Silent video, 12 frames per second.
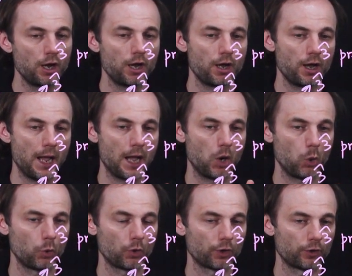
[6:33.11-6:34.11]

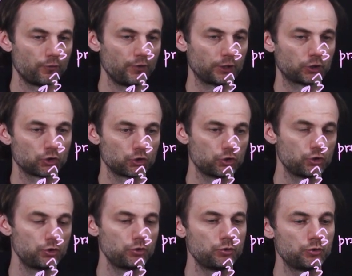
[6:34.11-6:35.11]
our vector
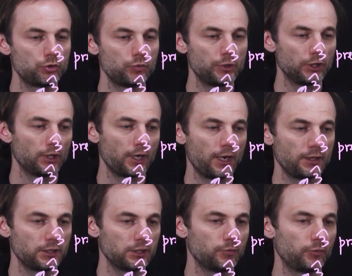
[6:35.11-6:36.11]
2 to be lying
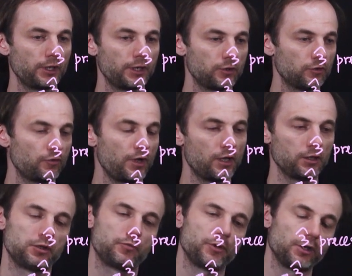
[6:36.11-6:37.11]
in the plane of L
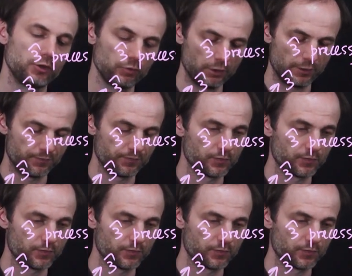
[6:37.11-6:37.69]
and omega 3.